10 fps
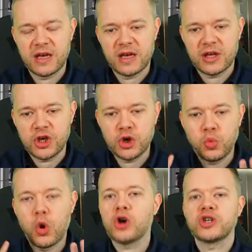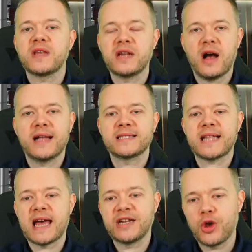you watch the United
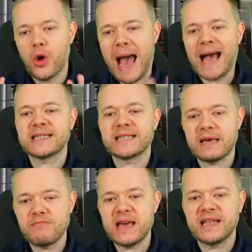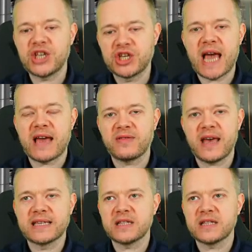Stand and you're asking me to check this.